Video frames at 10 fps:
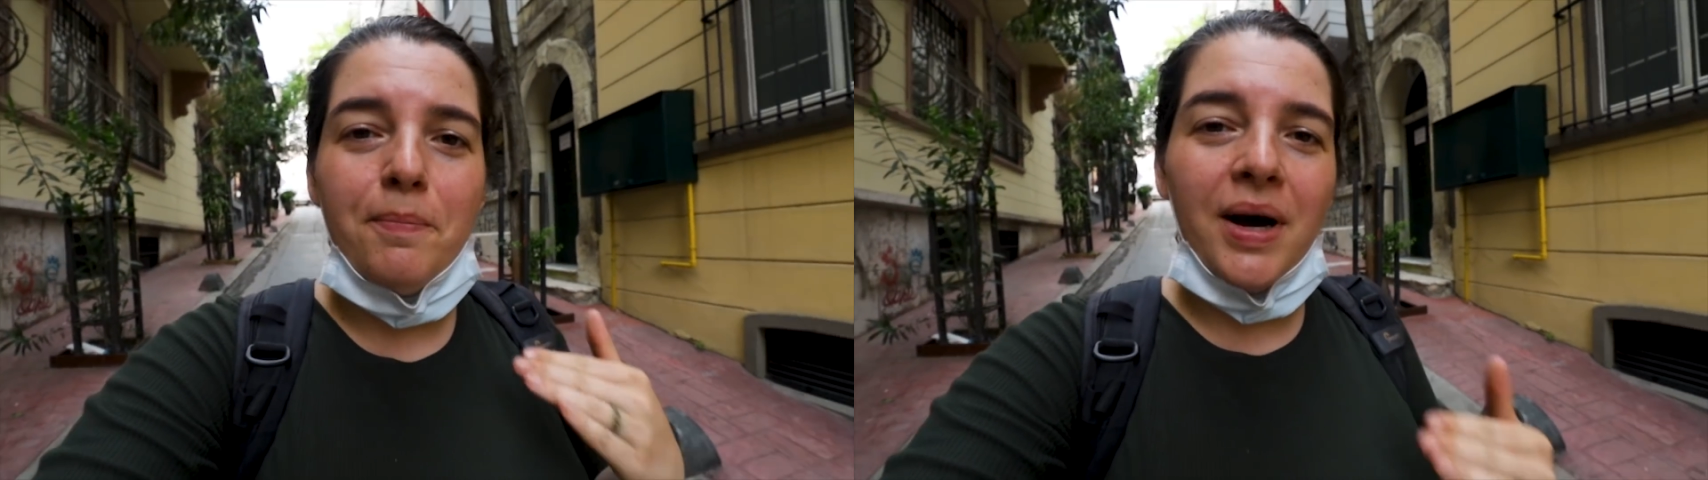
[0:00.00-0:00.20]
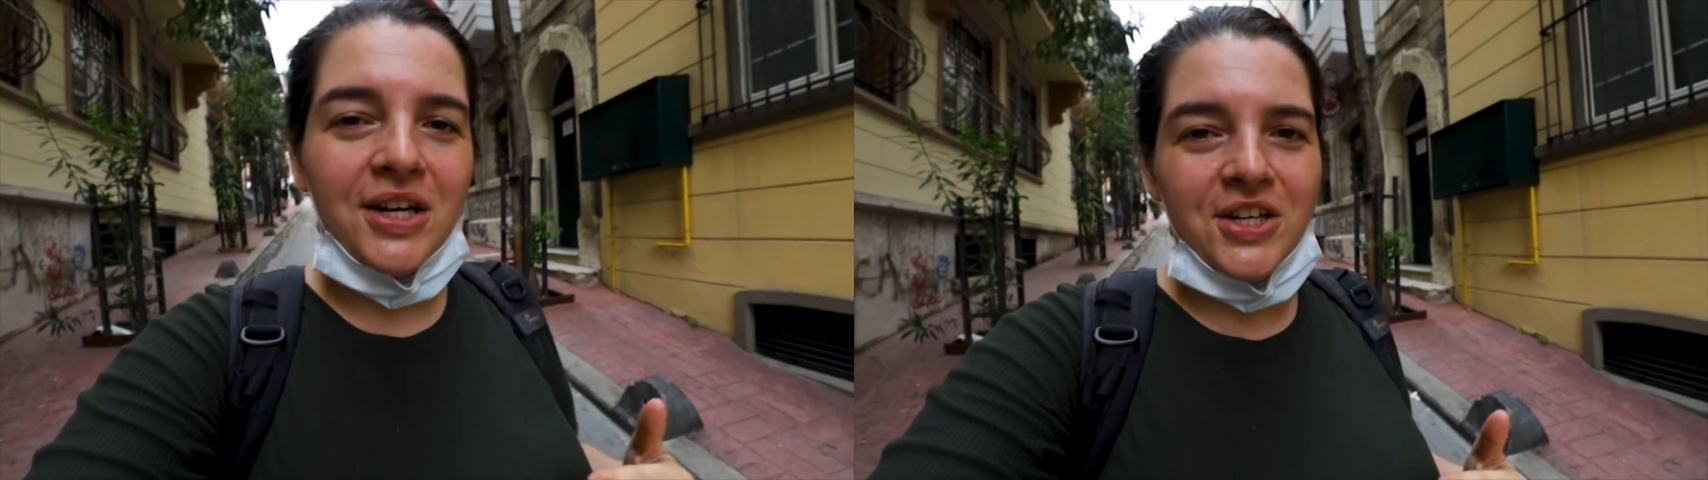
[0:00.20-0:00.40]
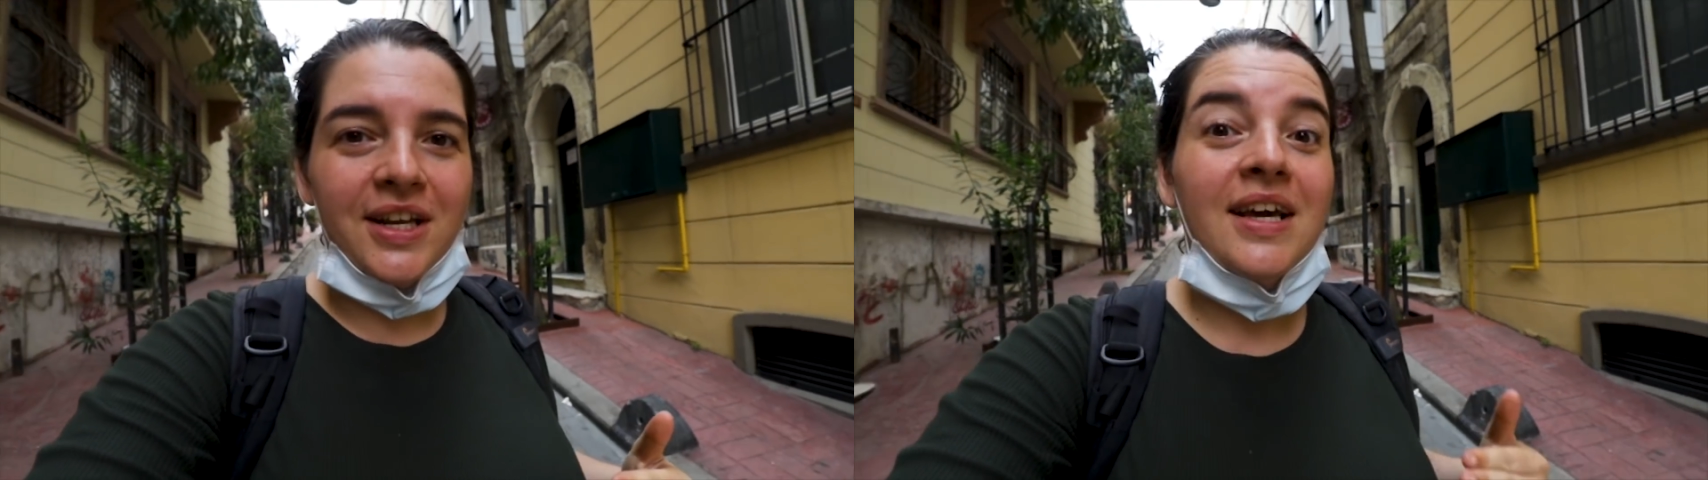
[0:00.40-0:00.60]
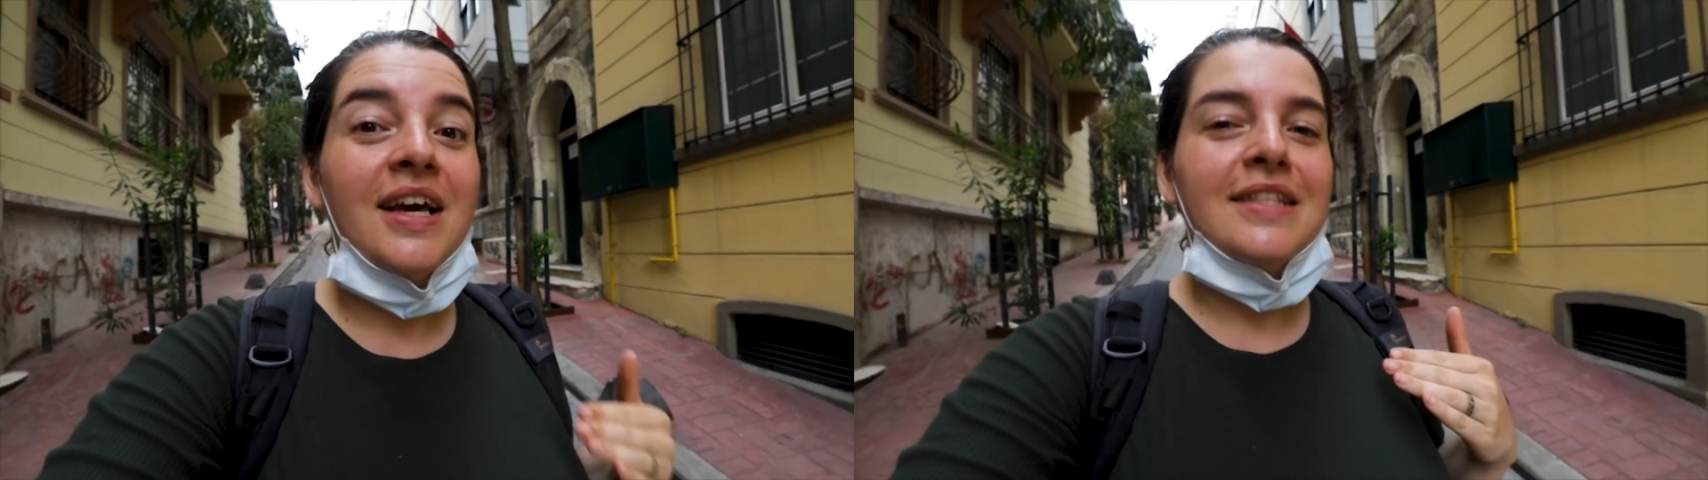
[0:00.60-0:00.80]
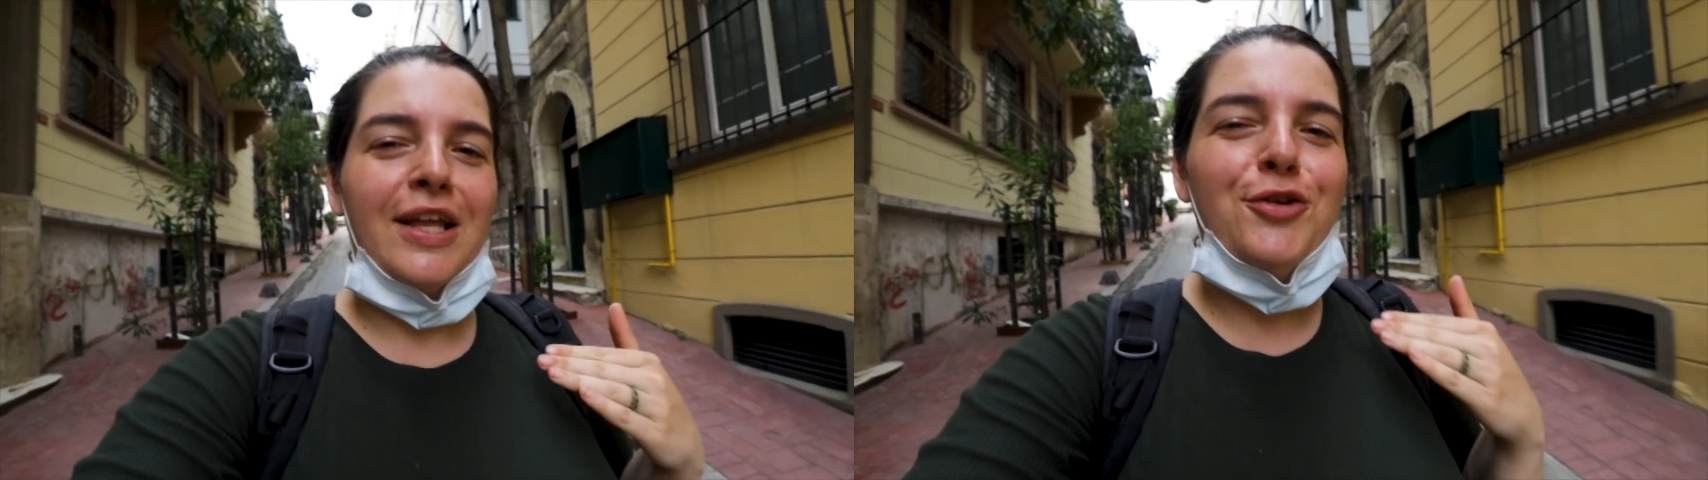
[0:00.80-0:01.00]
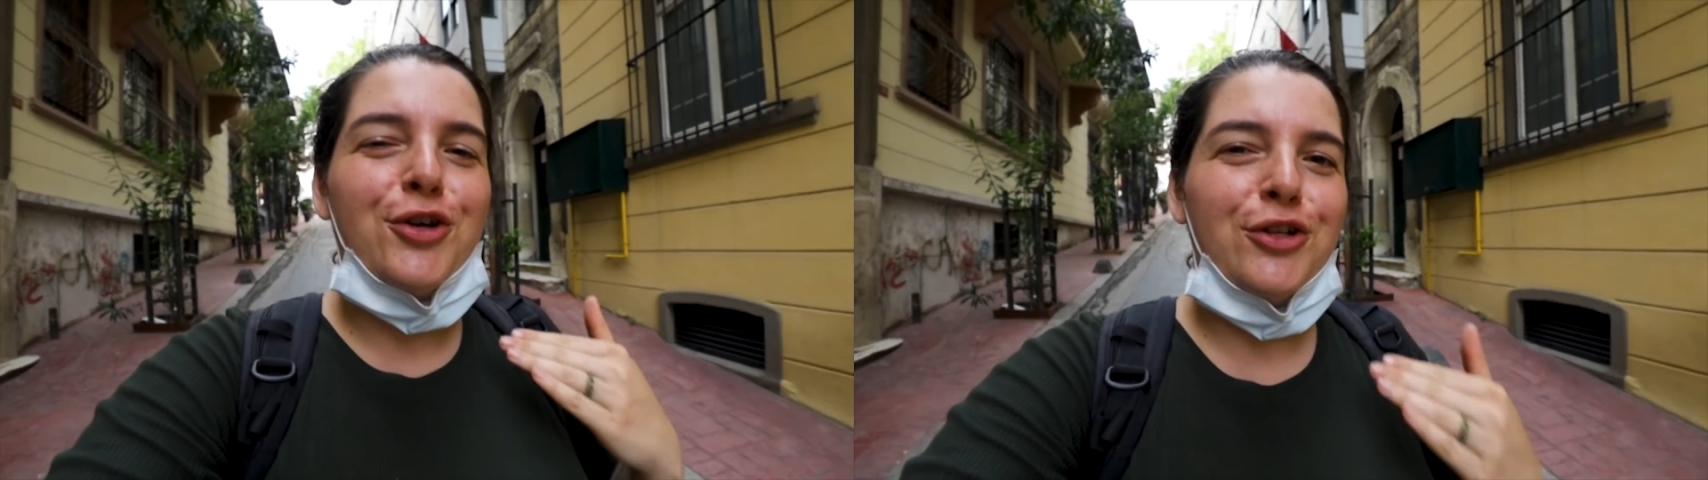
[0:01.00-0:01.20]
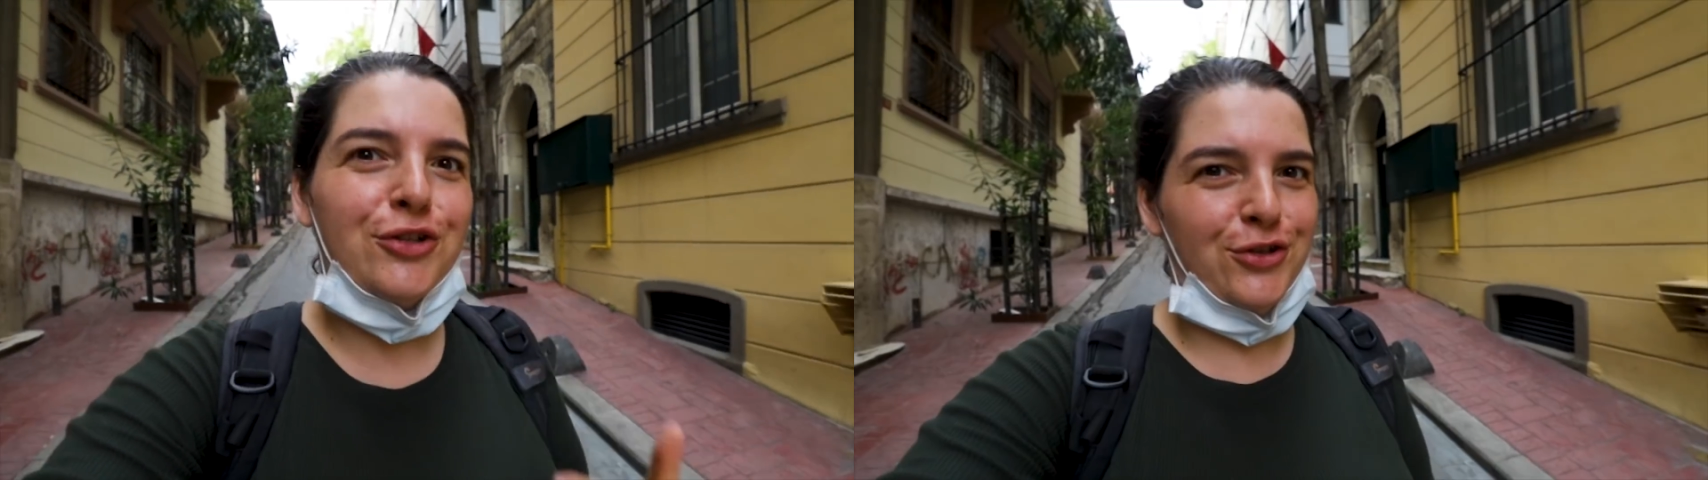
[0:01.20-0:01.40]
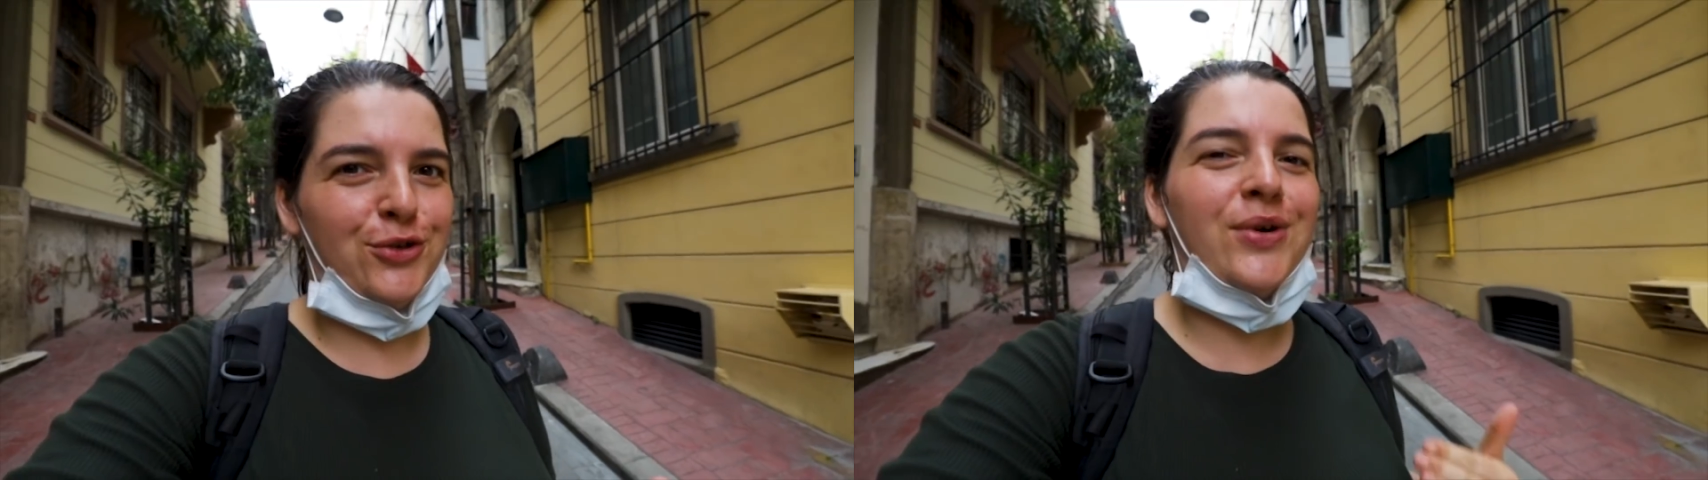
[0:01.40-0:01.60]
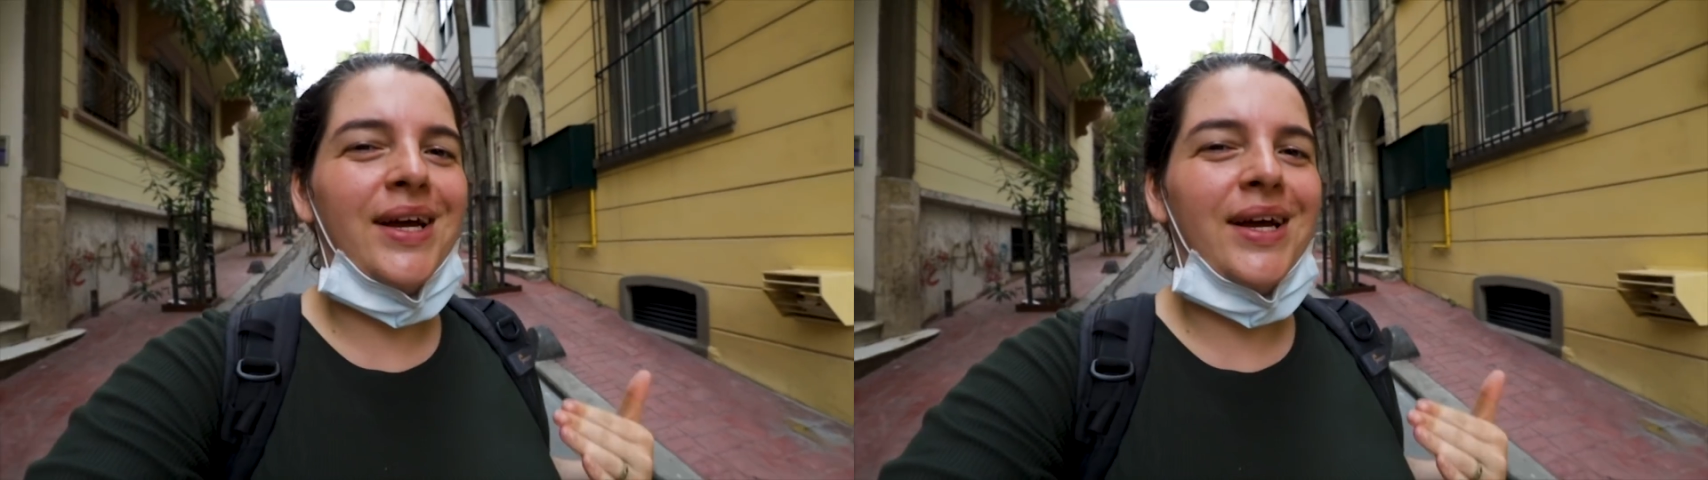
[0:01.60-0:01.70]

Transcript: budget, that you can do